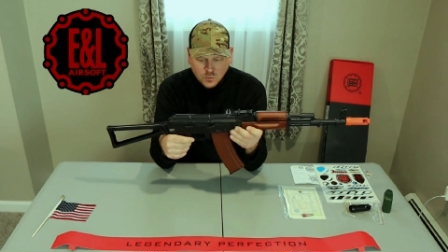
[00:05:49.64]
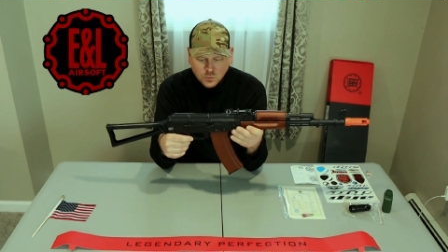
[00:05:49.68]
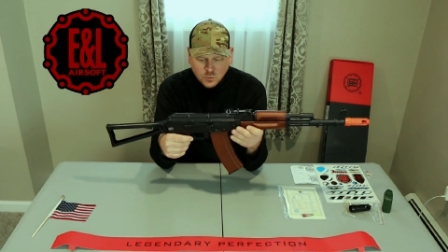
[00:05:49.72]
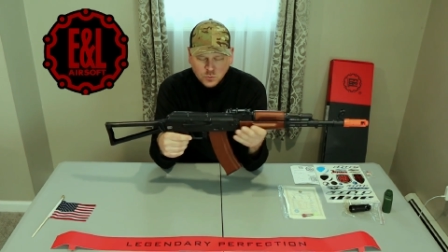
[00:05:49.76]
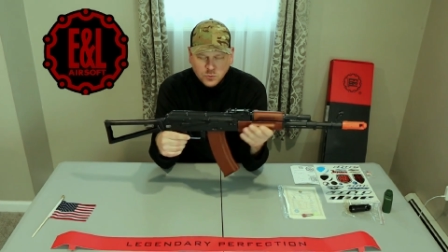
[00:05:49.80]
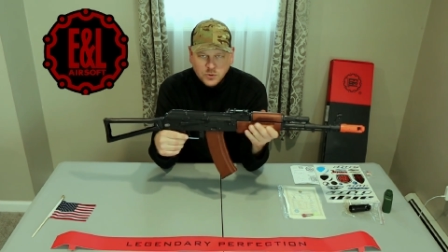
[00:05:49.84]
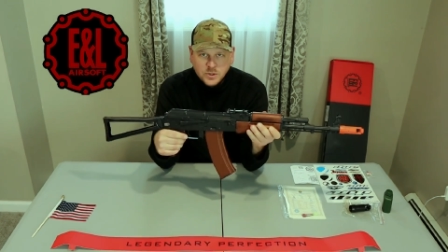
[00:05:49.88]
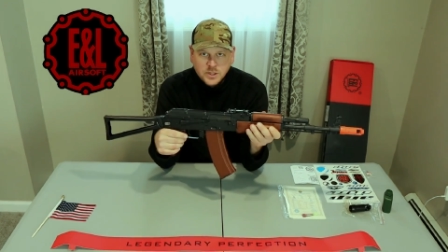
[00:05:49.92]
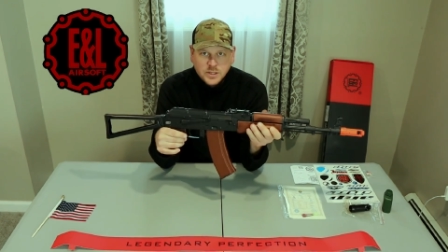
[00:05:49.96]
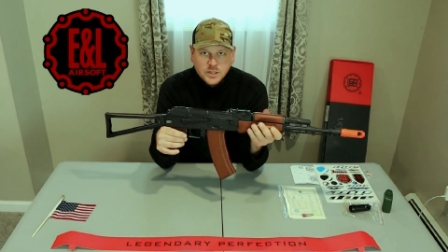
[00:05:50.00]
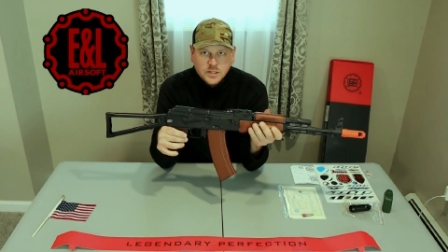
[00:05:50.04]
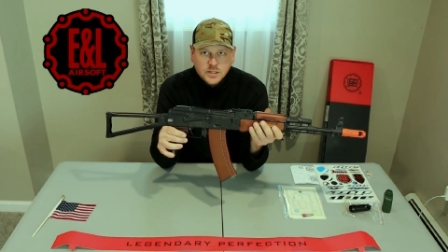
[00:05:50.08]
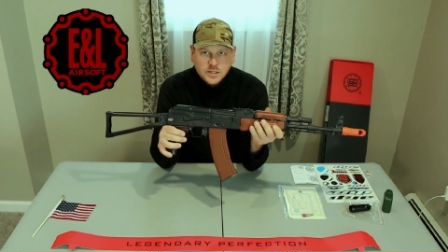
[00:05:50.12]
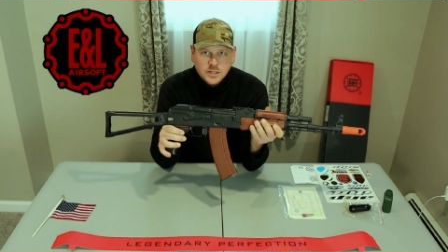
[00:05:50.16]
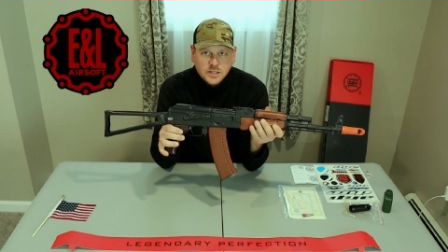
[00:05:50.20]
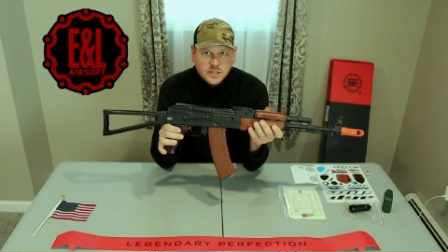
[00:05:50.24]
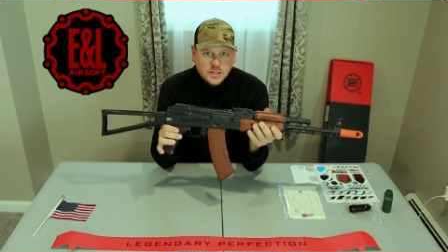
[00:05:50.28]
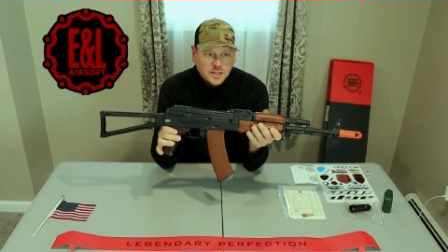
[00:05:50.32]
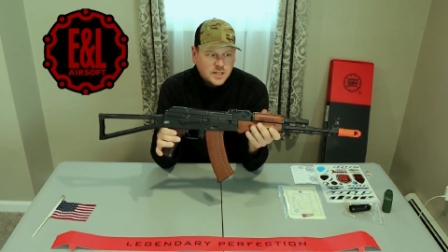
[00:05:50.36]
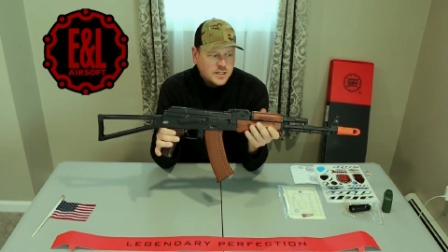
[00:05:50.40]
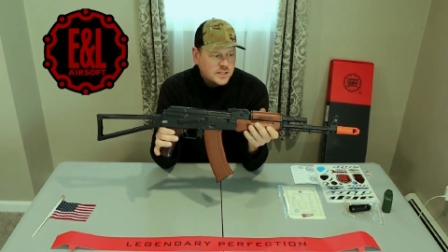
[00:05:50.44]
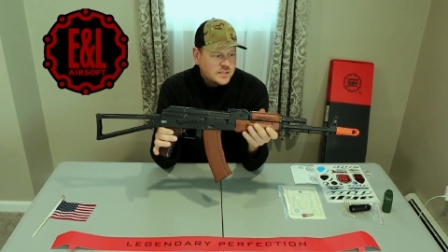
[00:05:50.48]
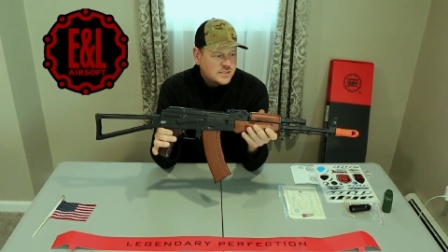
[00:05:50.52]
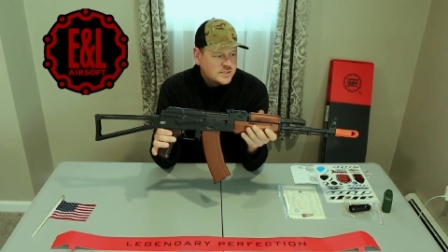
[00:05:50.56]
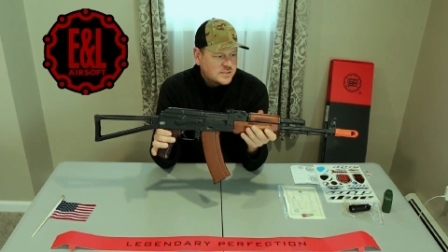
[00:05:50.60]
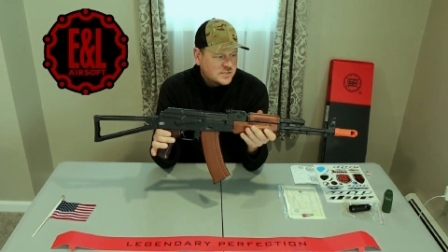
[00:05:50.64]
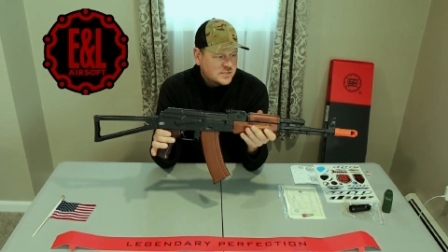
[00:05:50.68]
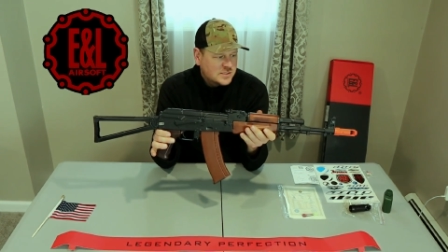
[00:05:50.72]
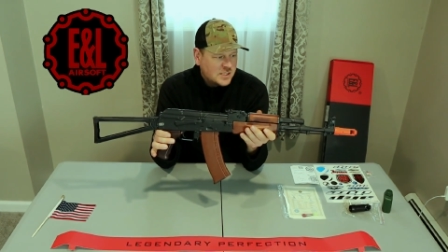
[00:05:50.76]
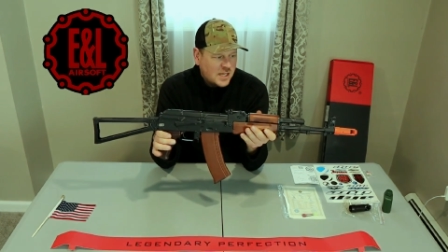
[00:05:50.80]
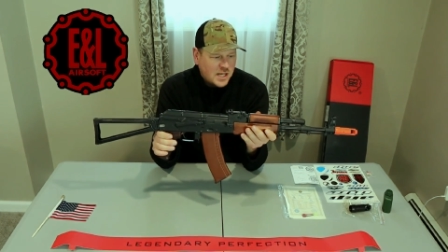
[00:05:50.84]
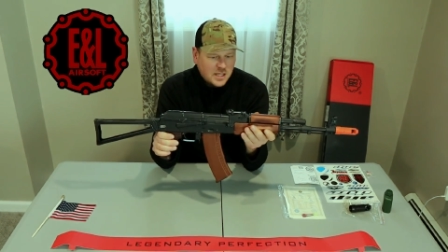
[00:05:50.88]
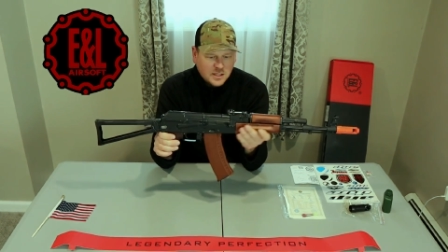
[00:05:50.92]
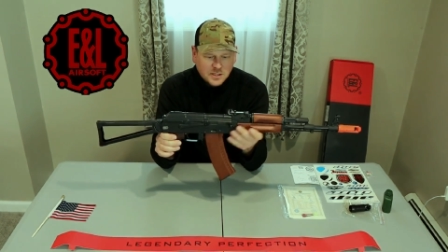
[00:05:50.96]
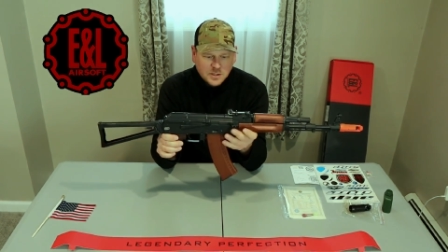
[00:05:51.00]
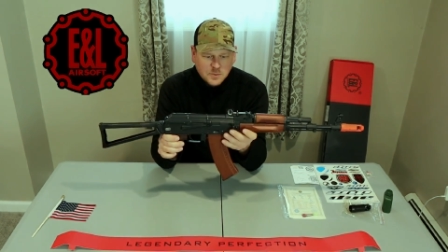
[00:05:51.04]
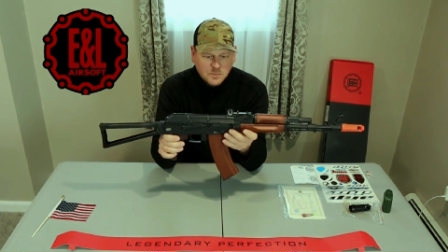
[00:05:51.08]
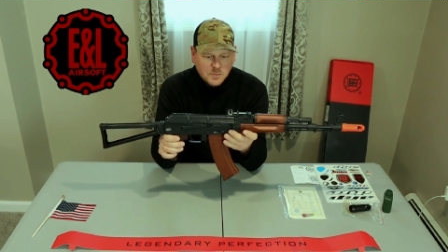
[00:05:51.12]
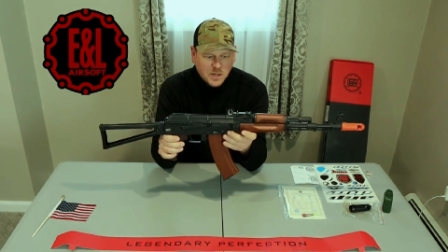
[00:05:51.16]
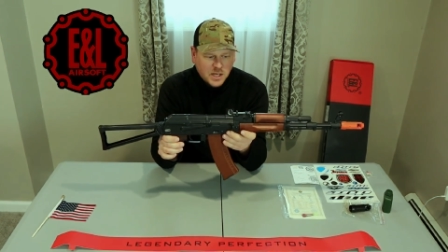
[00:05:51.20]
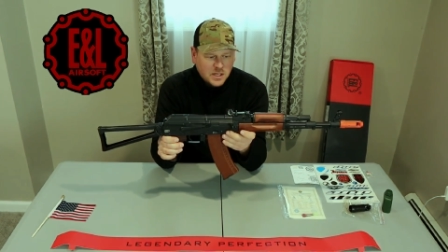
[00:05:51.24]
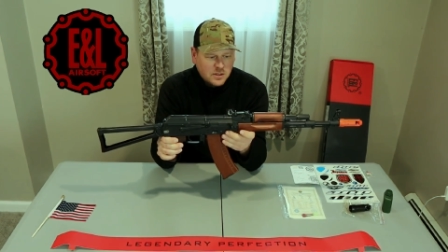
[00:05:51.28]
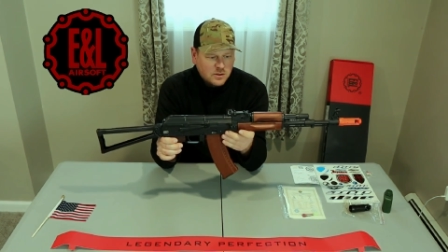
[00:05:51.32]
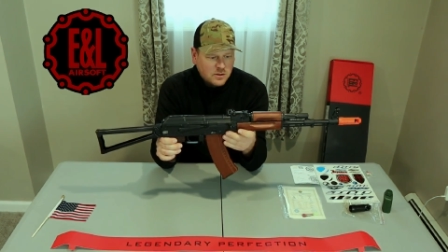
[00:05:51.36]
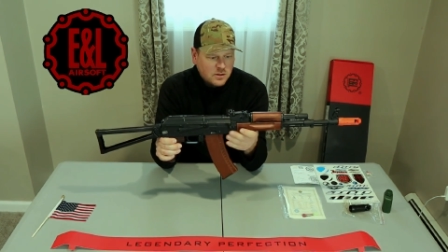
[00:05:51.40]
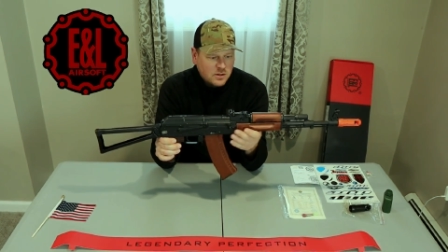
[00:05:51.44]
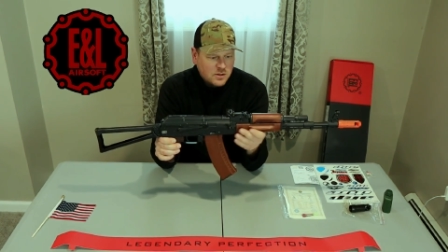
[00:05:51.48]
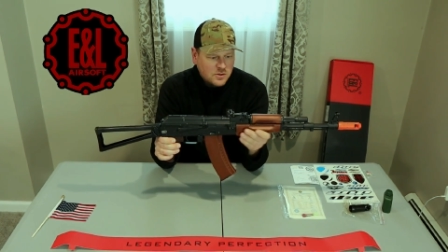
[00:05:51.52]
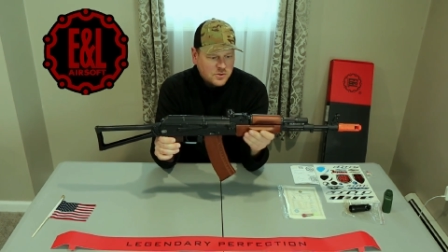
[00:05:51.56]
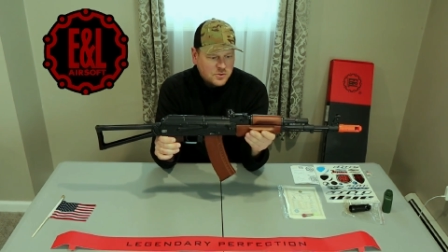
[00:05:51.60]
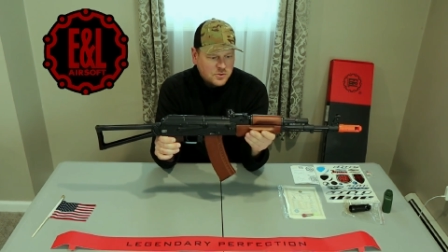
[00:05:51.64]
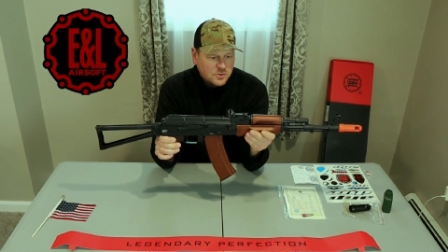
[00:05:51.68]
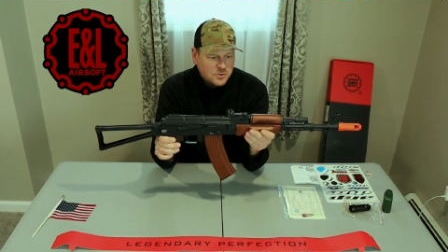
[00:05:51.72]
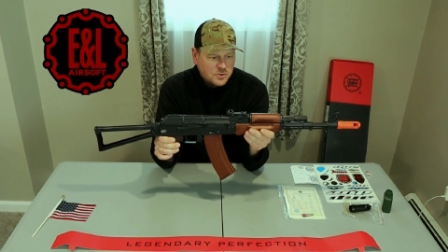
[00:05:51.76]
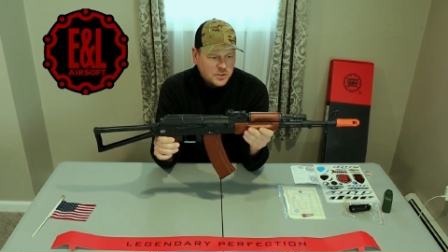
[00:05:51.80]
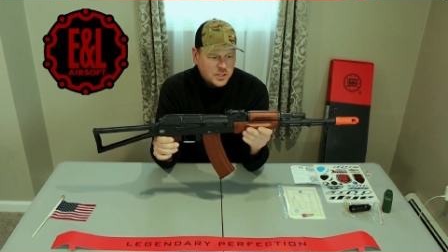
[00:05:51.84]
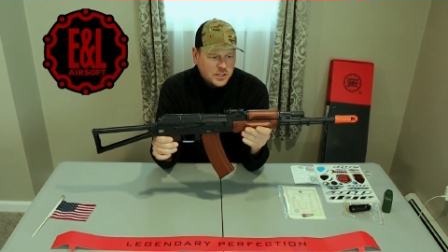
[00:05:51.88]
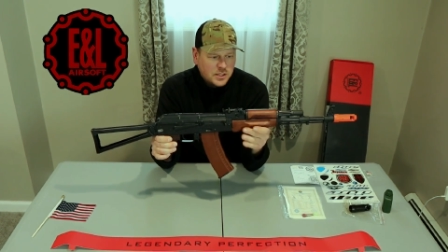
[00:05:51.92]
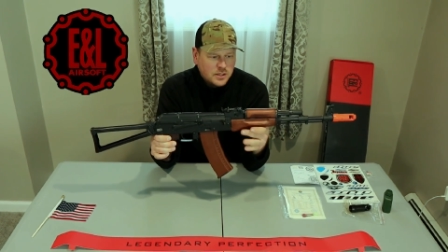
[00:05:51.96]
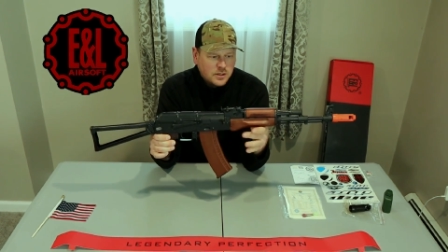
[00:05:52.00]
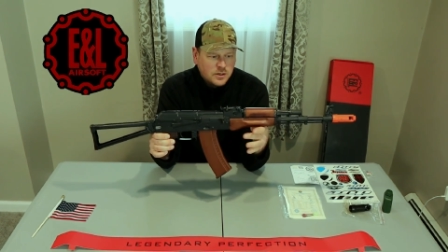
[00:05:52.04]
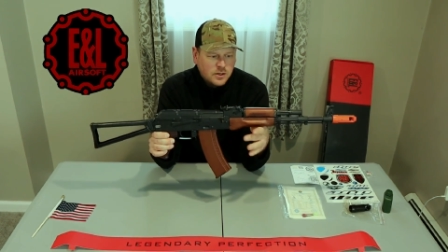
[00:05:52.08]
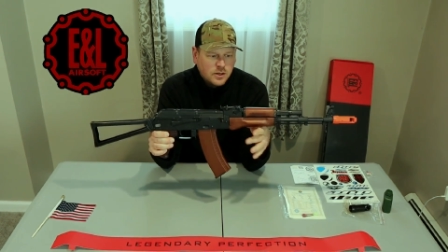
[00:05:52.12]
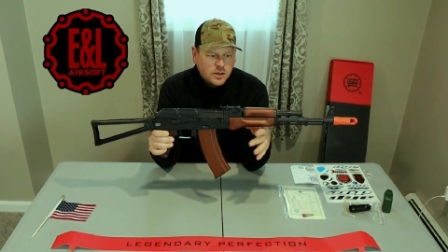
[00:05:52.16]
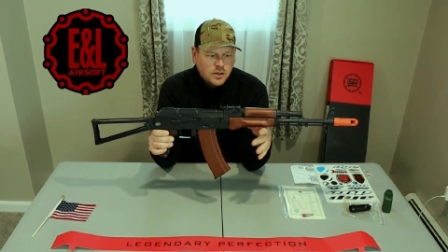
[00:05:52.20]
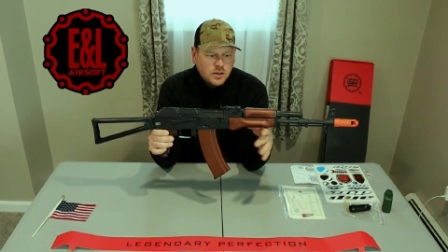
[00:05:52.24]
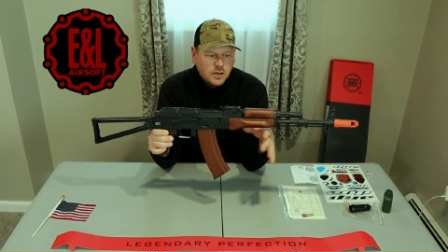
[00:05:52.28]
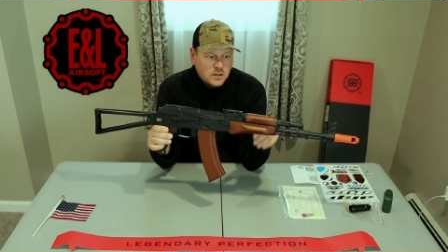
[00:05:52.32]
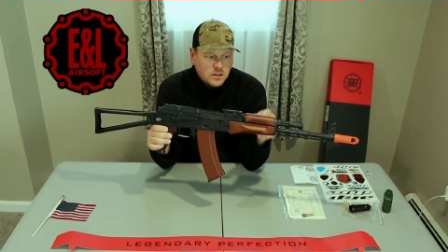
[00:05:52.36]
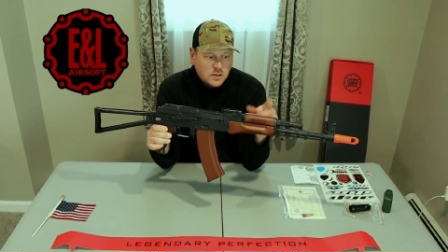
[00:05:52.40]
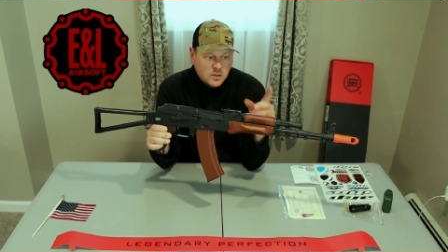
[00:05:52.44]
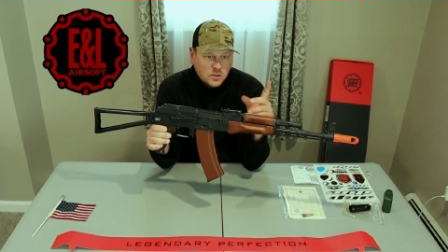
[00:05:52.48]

Really nice solid metal all through here.